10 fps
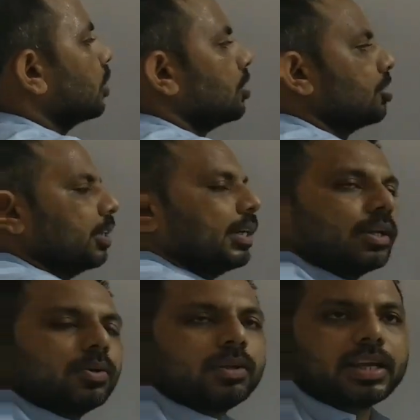tertiary
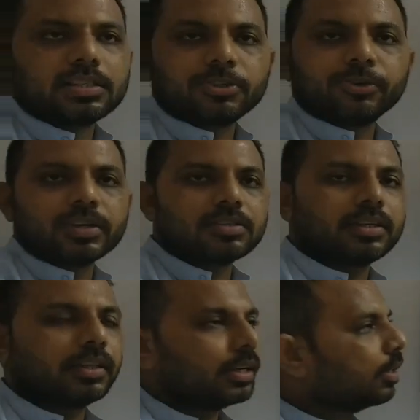alcohol. As you can
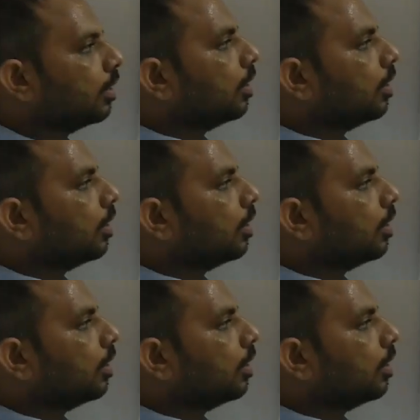see that